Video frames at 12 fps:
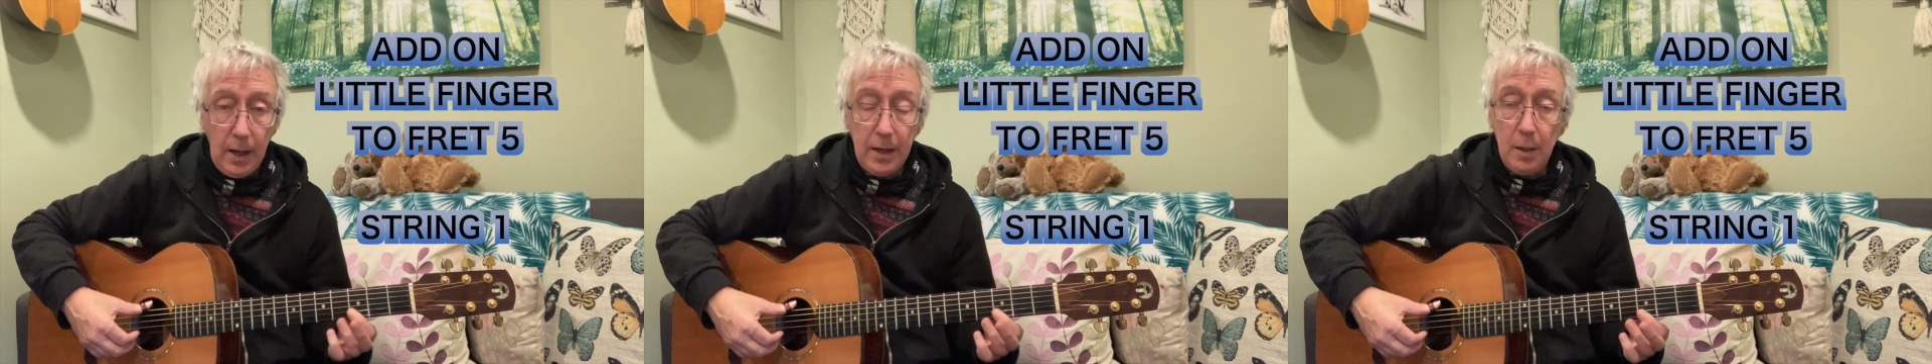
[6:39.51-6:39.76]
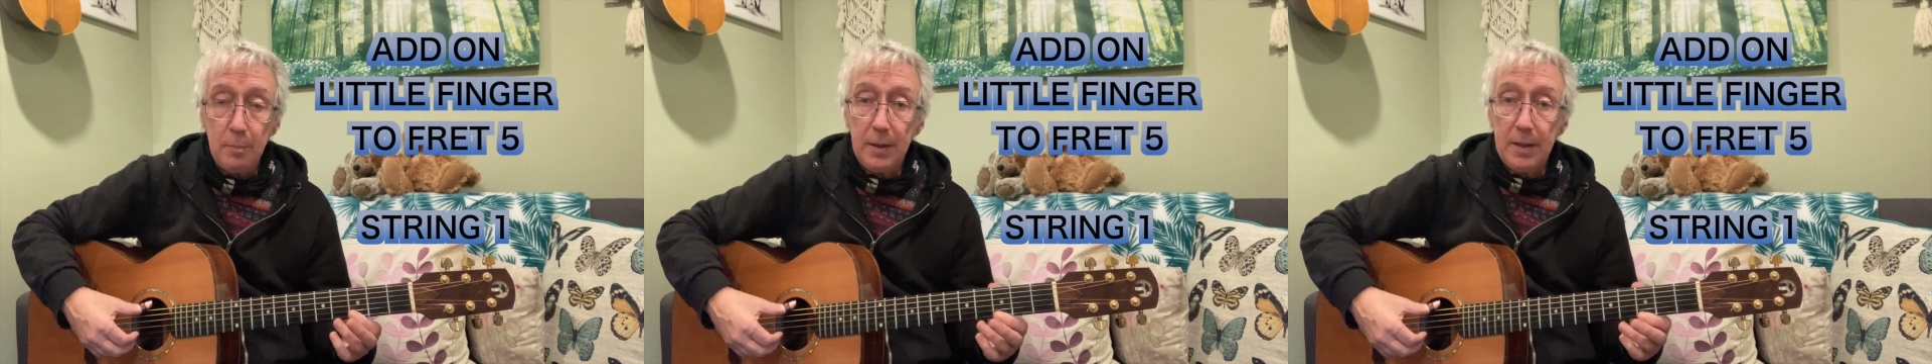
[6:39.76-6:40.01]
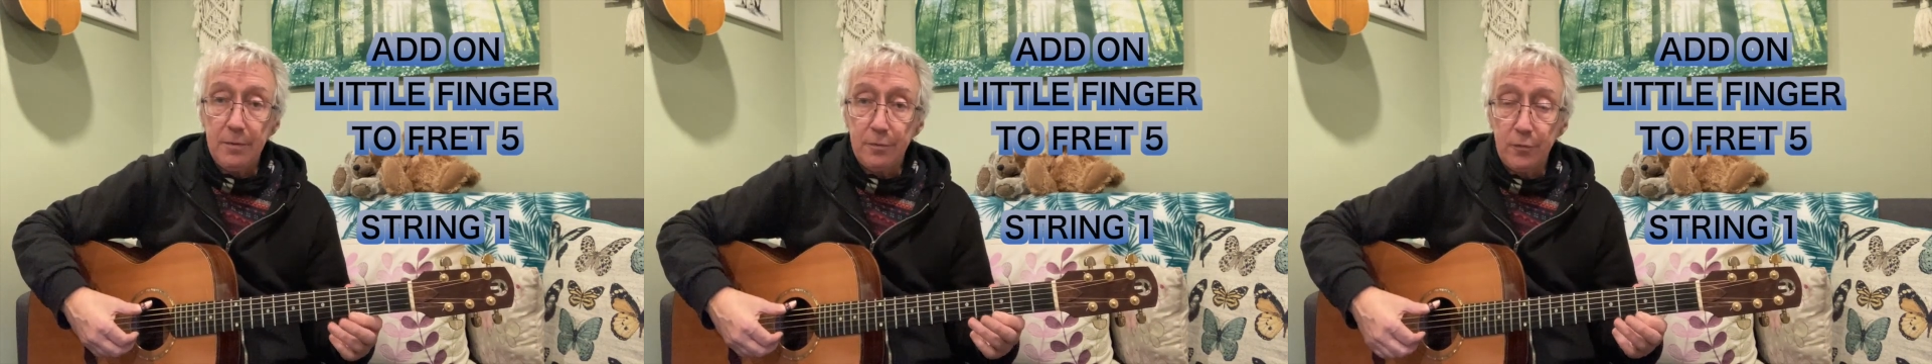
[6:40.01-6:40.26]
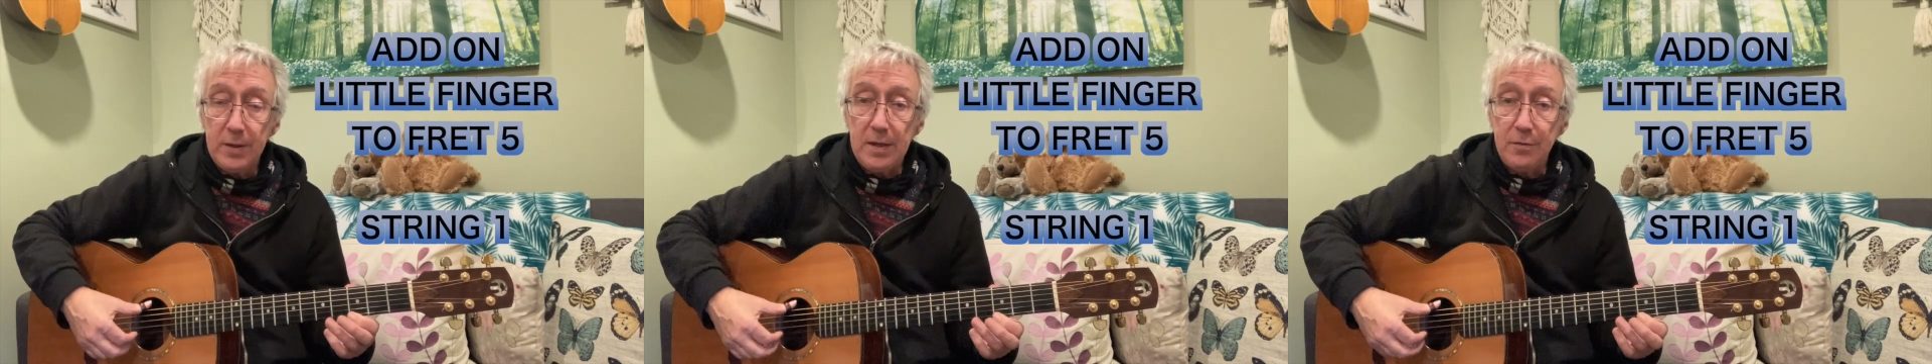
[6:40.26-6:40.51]
and I play
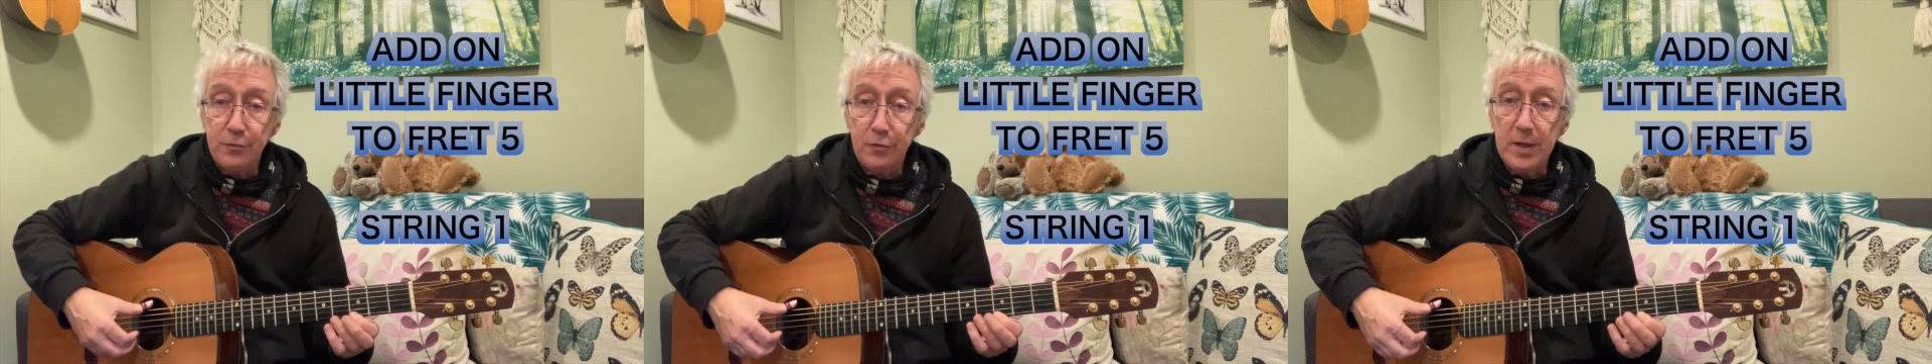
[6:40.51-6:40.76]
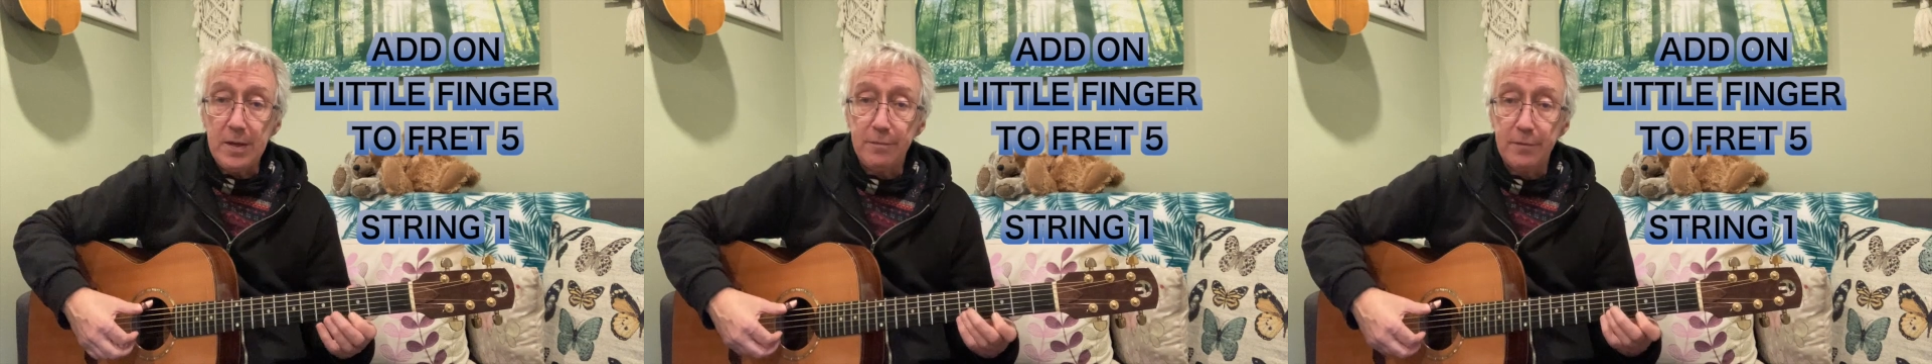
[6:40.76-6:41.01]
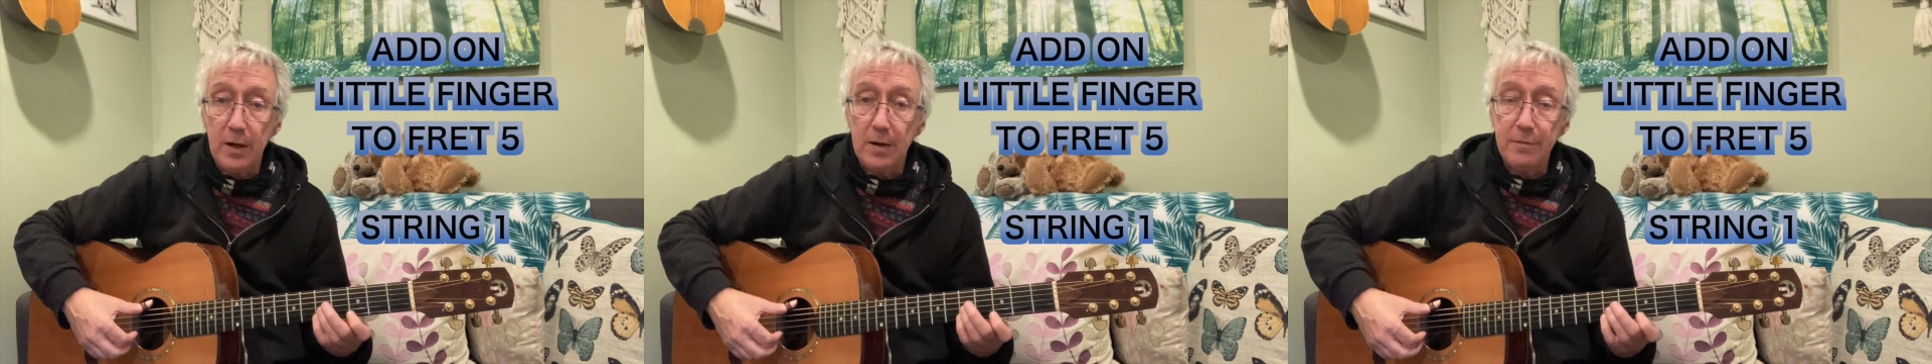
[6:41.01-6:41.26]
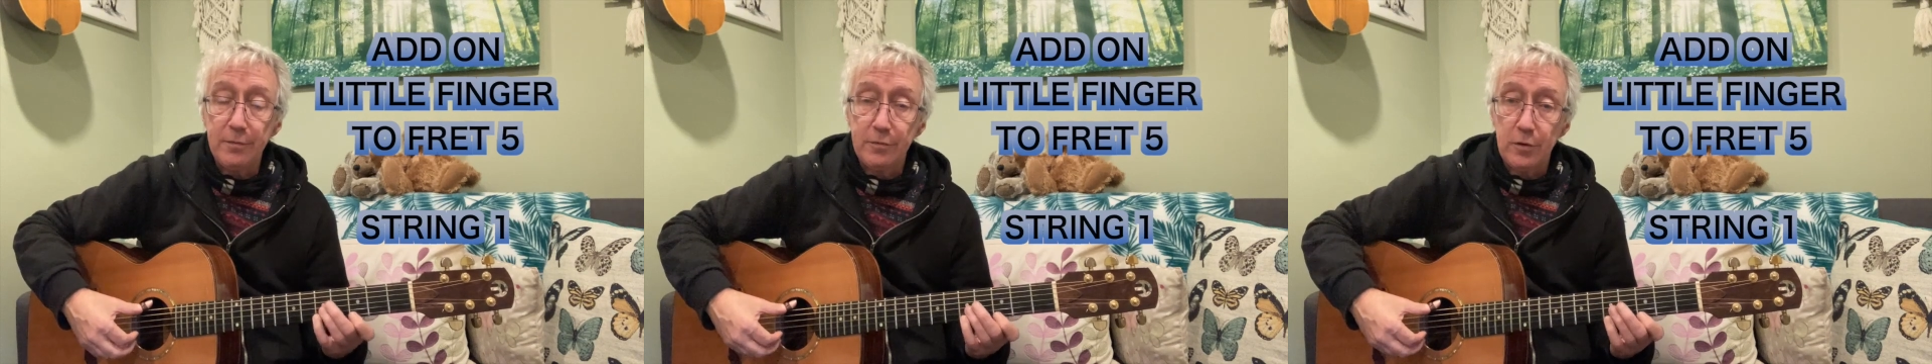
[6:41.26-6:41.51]
3, 3,
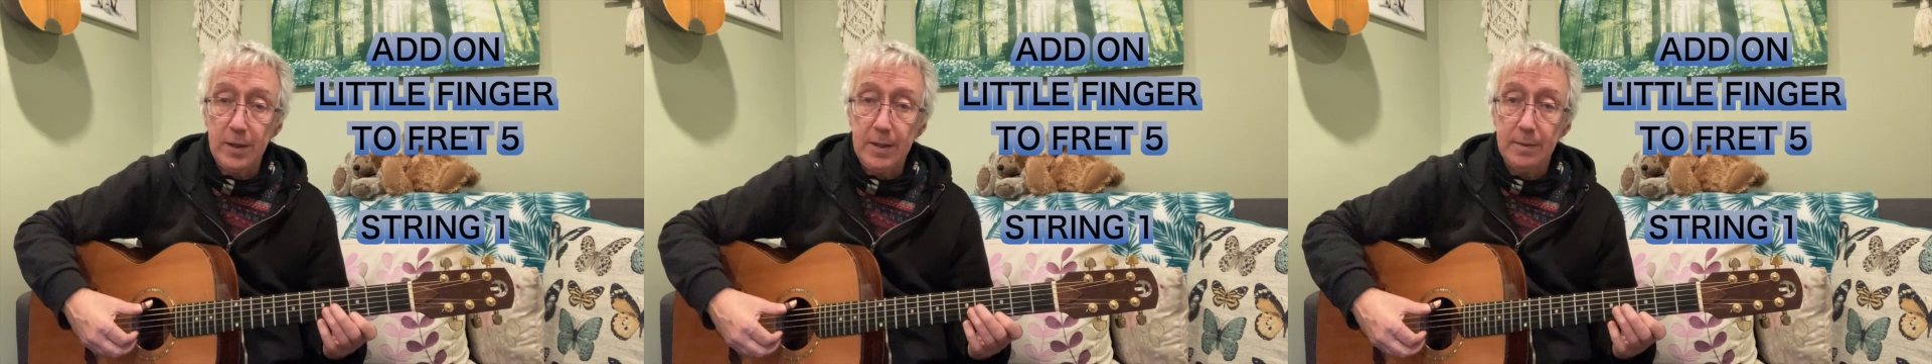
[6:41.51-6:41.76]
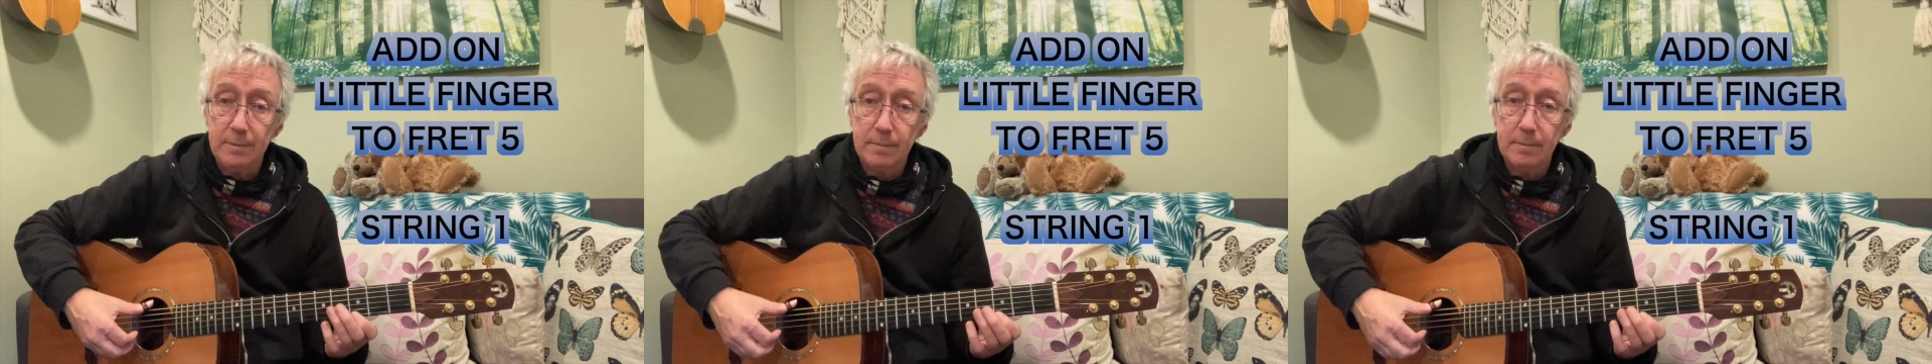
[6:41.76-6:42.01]
5, 3.